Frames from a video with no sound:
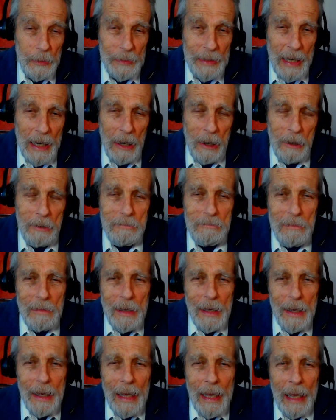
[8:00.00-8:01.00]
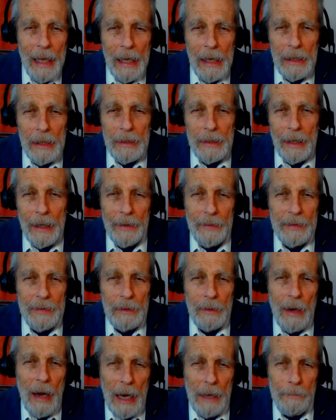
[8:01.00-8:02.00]
now, and
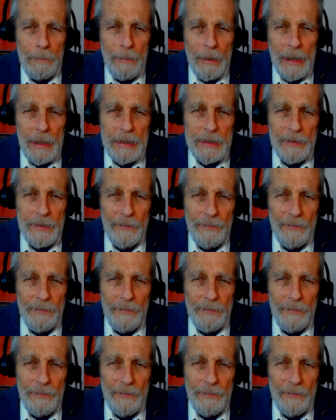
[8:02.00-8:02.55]
they're hotbeds